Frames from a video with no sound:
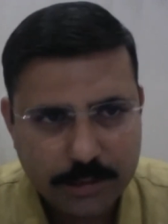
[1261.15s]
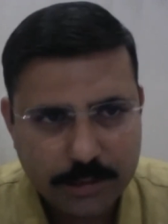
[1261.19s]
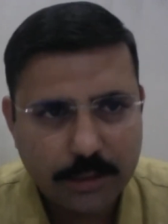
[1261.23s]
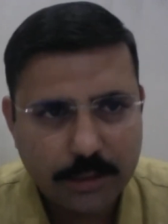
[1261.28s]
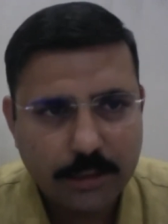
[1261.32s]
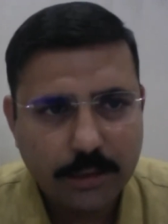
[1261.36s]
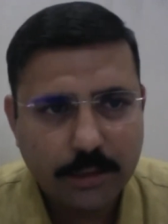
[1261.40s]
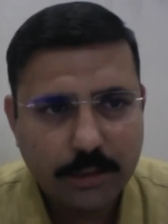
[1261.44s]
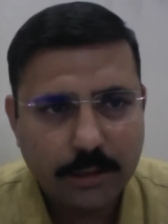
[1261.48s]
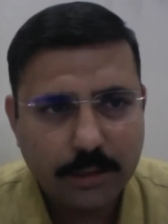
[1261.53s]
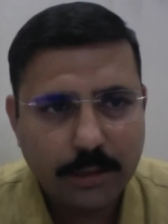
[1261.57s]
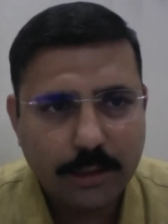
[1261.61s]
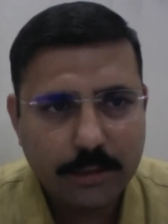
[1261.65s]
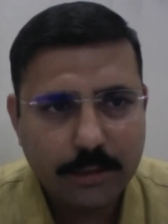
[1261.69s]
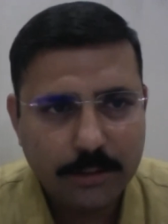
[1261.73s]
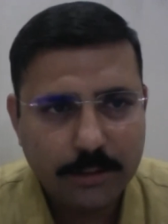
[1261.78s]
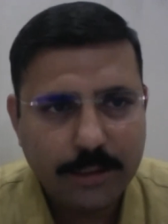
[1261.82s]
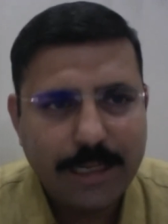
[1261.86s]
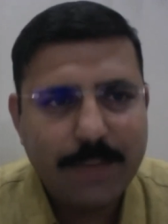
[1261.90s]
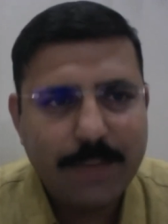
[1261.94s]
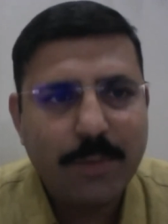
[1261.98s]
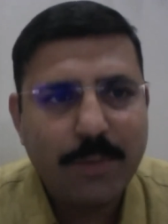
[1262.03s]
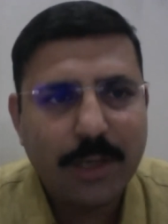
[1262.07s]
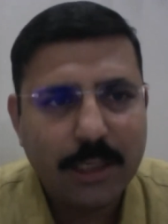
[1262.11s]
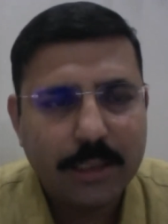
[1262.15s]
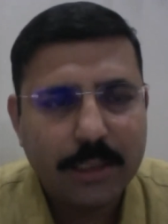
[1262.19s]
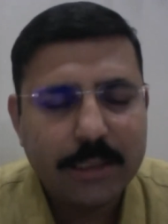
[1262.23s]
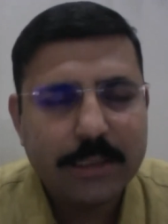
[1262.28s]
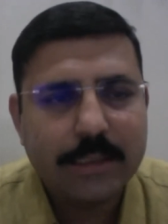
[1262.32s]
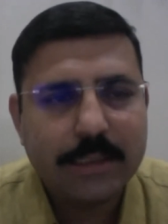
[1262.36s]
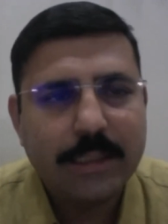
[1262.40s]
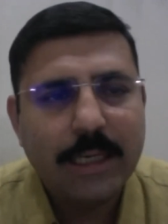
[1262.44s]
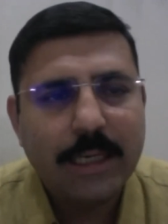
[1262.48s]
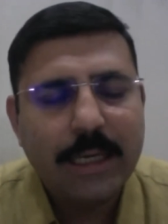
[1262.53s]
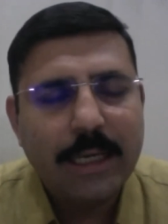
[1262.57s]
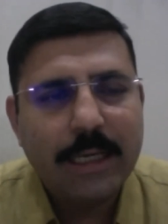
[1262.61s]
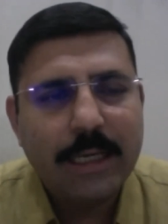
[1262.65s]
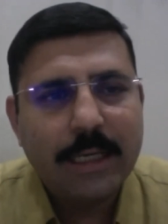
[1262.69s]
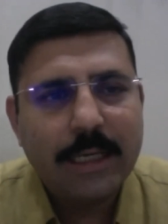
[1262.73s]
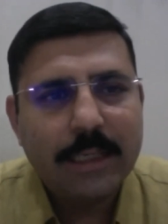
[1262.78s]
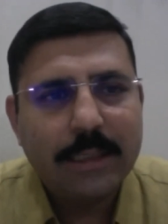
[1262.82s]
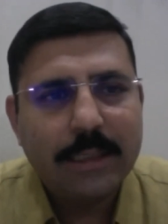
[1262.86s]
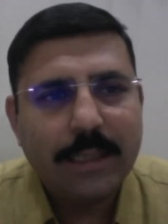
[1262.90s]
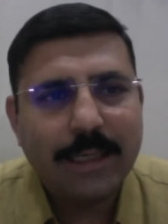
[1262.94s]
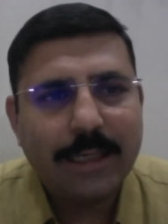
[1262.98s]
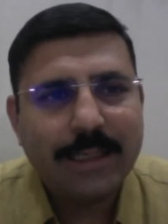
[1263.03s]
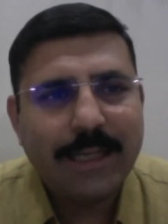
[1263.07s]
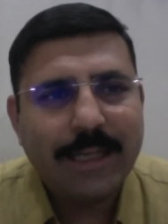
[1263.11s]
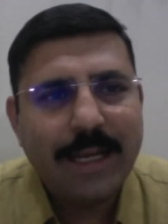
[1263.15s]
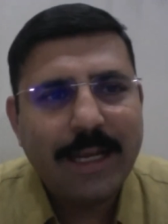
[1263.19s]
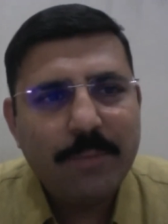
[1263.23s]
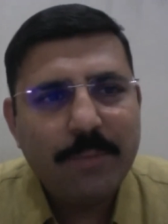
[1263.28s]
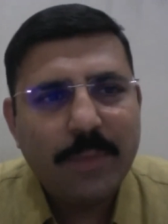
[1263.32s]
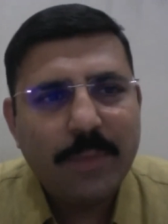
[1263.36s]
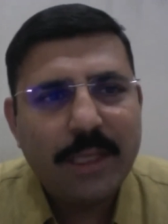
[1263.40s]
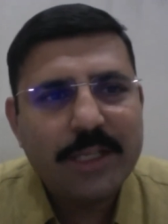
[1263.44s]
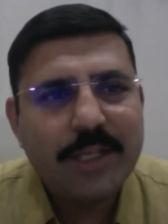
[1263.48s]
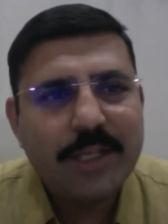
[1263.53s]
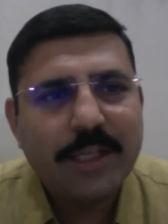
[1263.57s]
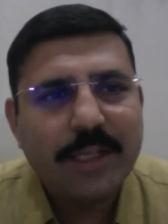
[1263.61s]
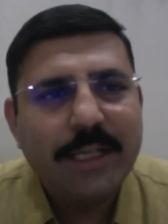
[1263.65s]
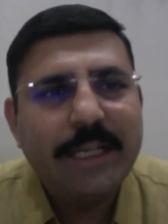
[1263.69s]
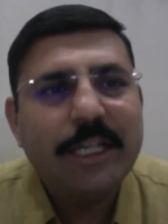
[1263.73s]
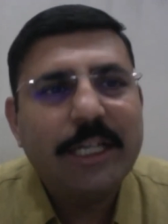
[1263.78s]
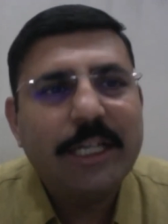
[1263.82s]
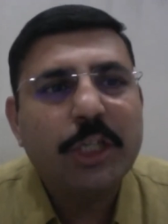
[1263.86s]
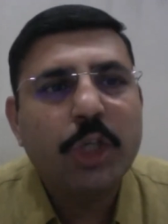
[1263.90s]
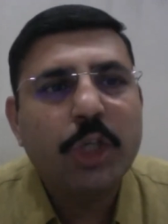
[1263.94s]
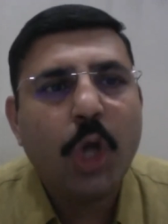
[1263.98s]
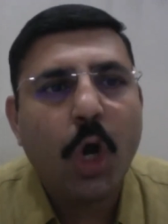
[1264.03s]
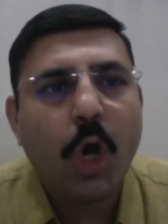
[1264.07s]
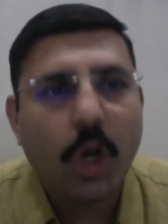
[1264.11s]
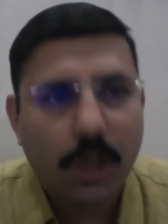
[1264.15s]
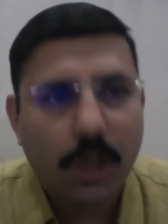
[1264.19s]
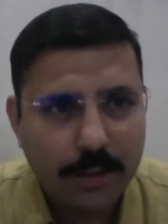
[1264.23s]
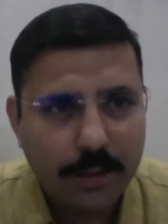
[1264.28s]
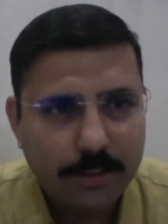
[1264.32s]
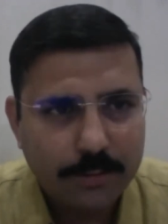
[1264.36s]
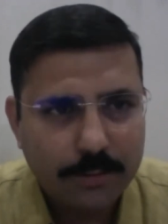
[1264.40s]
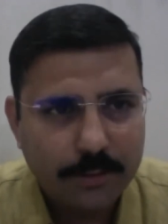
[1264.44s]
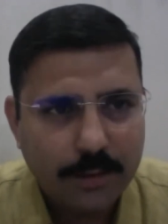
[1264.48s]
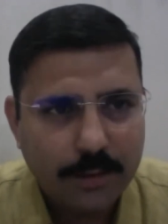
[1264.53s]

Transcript: uh, laborers that time they generally talk